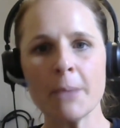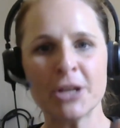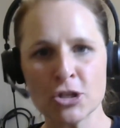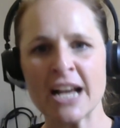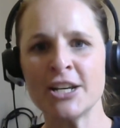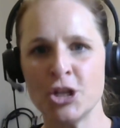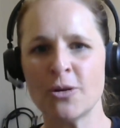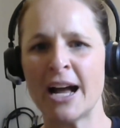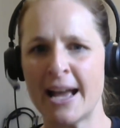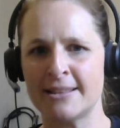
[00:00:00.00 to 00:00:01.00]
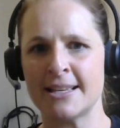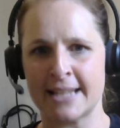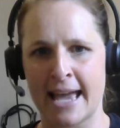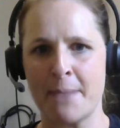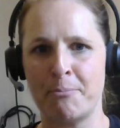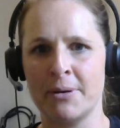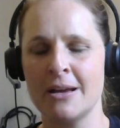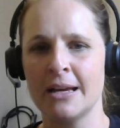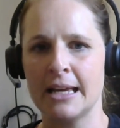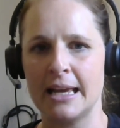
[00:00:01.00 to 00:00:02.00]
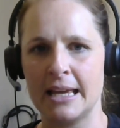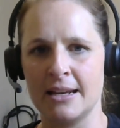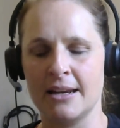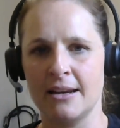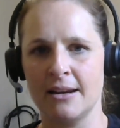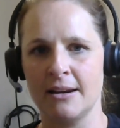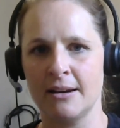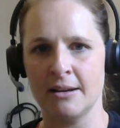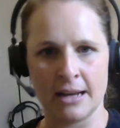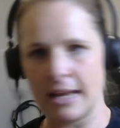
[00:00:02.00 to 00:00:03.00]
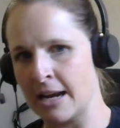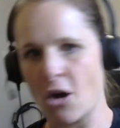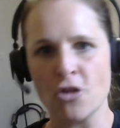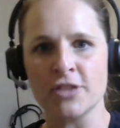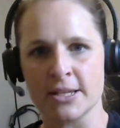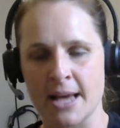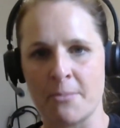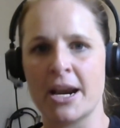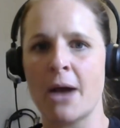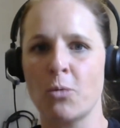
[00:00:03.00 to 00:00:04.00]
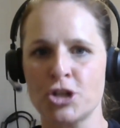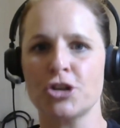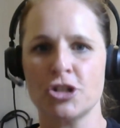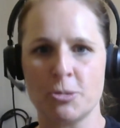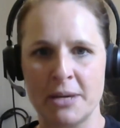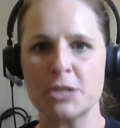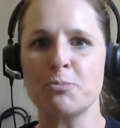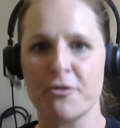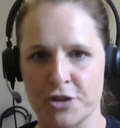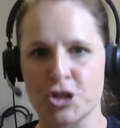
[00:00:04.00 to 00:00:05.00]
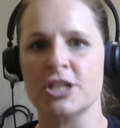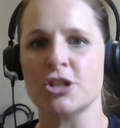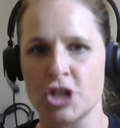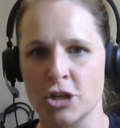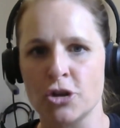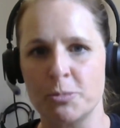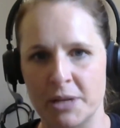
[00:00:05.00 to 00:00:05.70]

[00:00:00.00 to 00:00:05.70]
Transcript: because I knew I had this gap in over the summer and I wanted her to be as proficient as she could